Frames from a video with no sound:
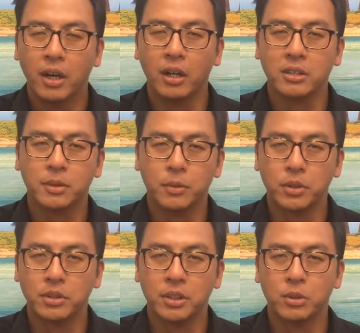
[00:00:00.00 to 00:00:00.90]
Some
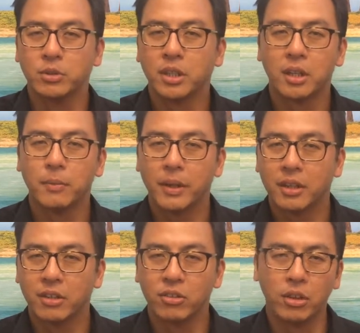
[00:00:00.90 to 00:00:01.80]
owners that use other
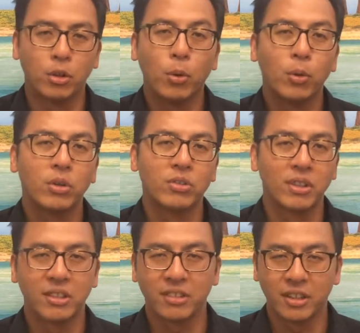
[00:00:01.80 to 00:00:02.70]
methods, toys and
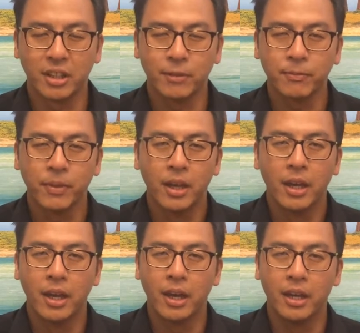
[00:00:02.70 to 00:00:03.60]
things like that.
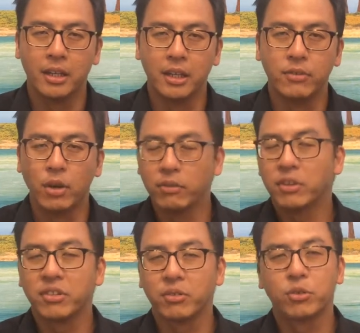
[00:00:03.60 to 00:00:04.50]
And if you have not
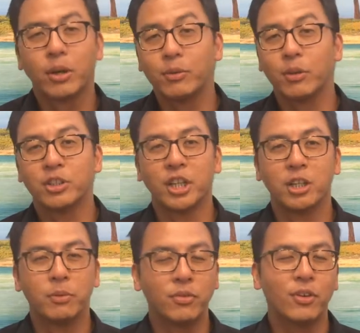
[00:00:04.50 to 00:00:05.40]
subscribed to our channel
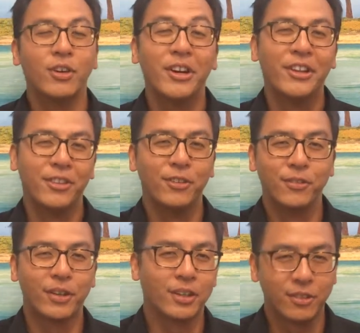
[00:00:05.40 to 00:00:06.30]
before, don't
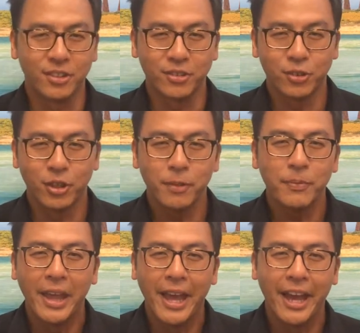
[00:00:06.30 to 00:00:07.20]
forget to subscribe,
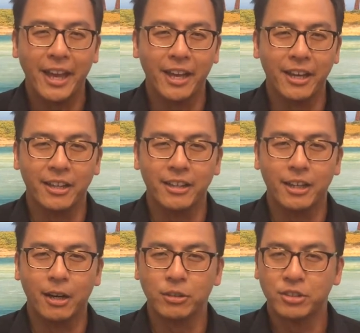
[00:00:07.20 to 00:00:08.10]
and
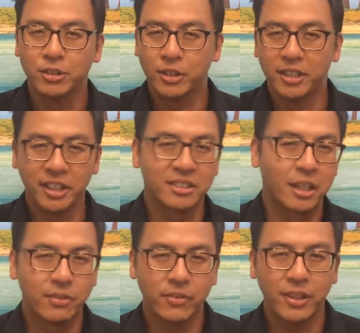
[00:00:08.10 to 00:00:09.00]
I'll see you at the next
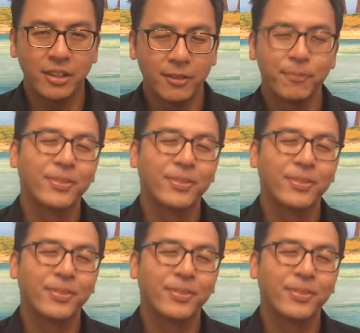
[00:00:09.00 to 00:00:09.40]
live event.